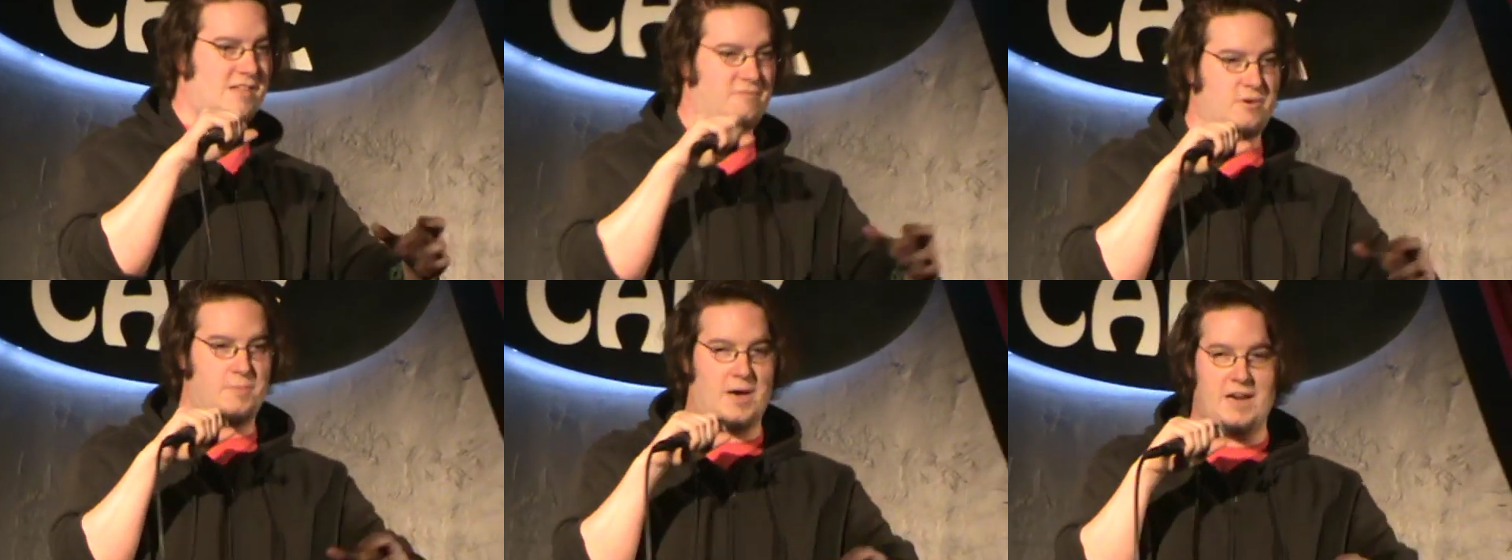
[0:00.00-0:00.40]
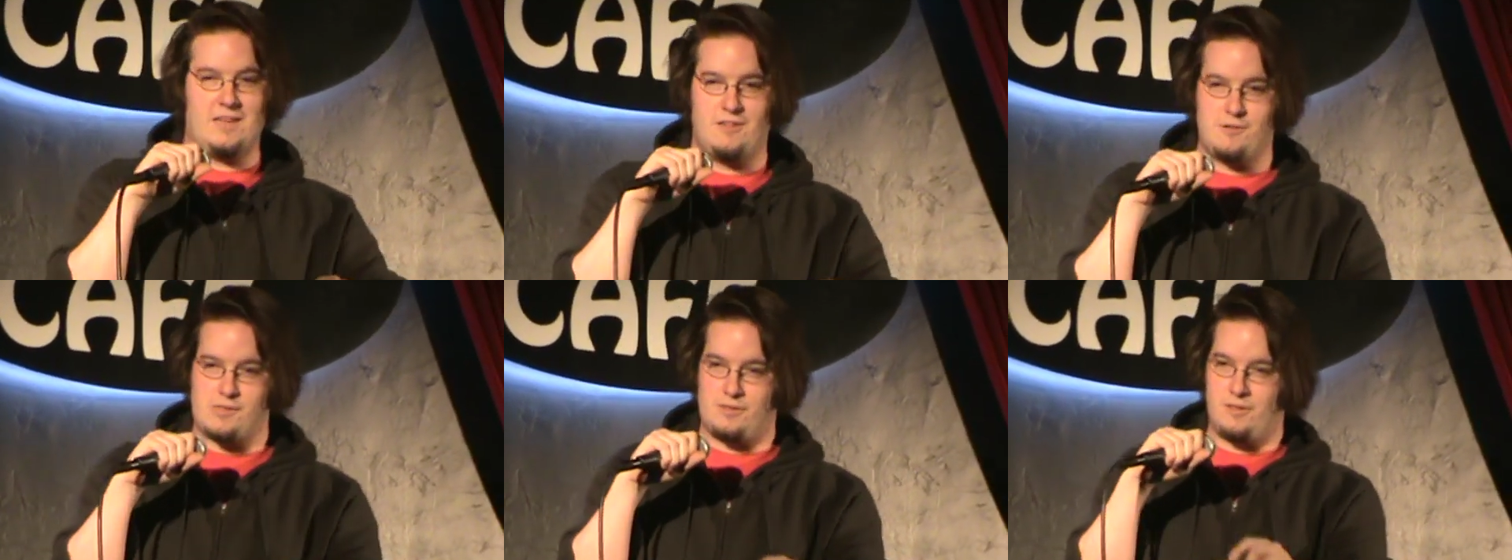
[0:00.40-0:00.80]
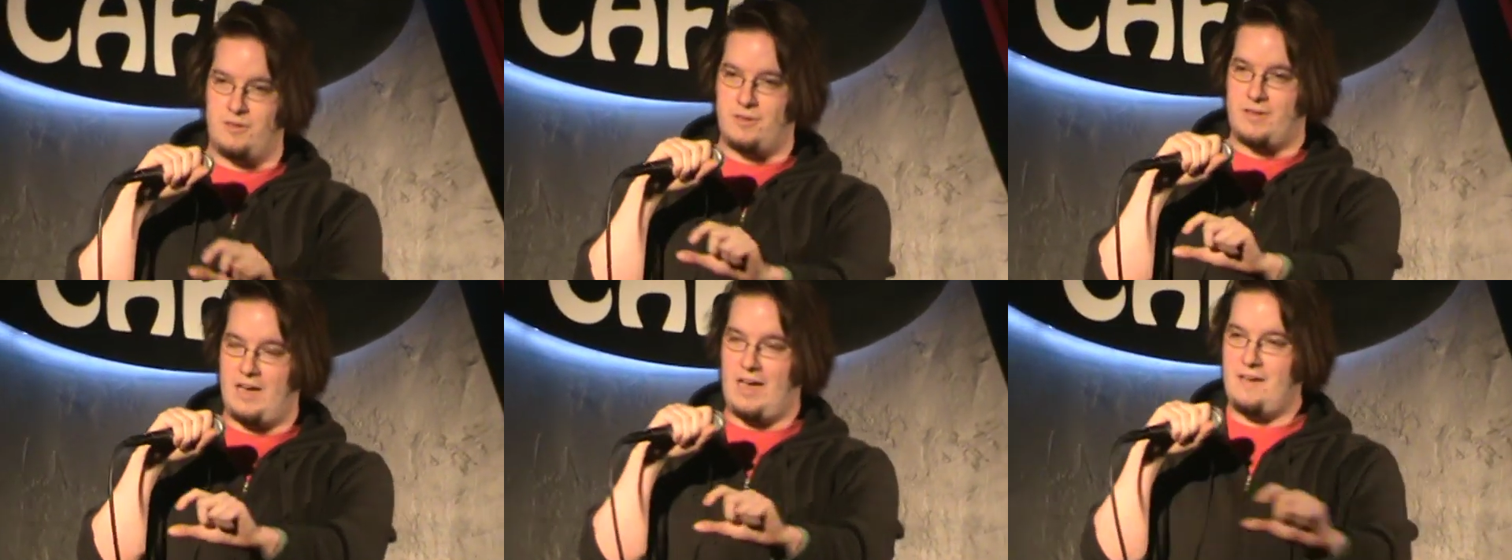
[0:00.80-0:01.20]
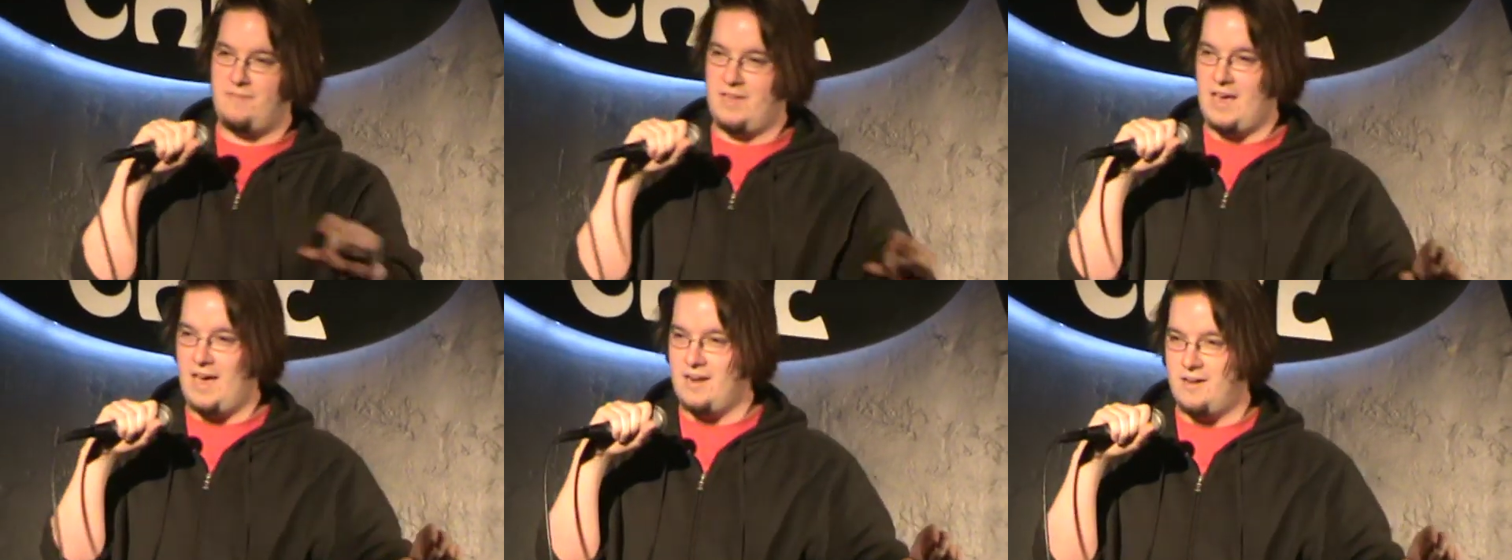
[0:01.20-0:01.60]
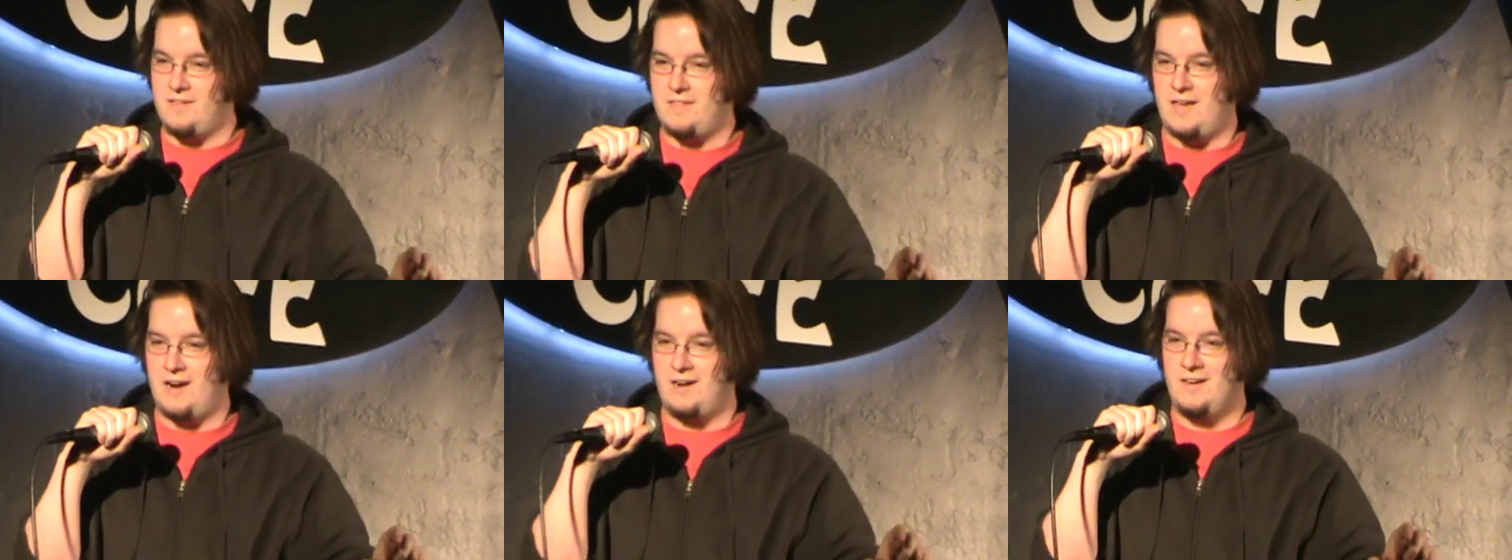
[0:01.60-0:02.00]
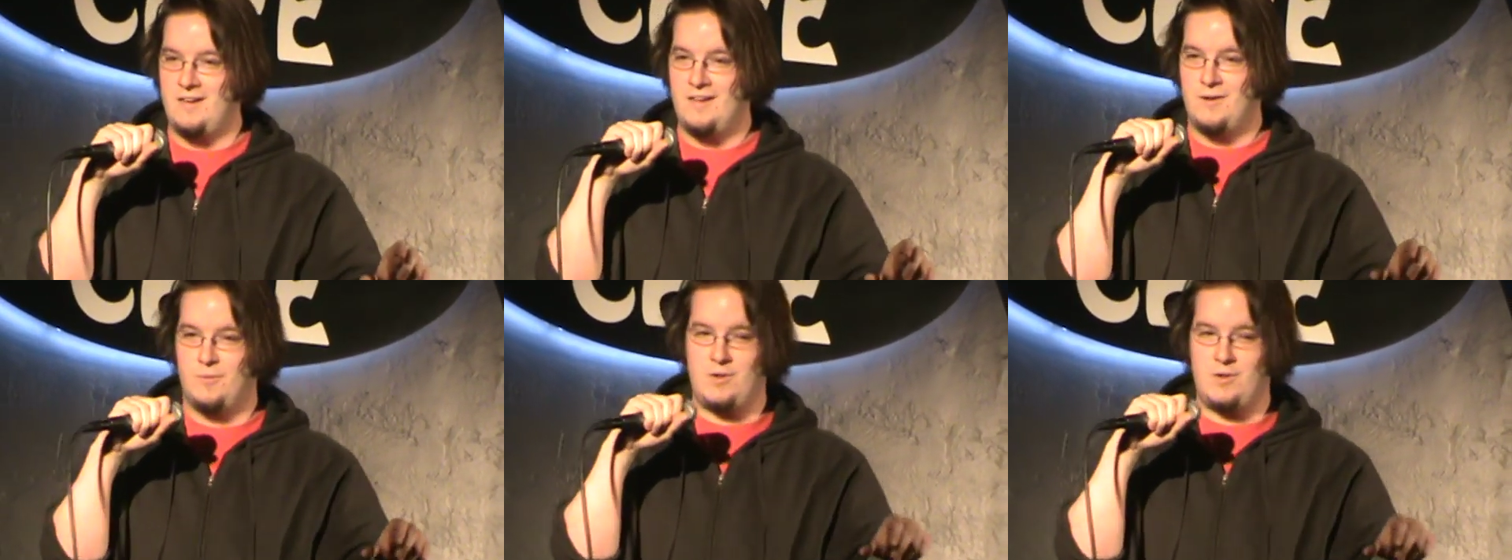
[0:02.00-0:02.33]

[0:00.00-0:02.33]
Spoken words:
everybody. There's a little caveat on there.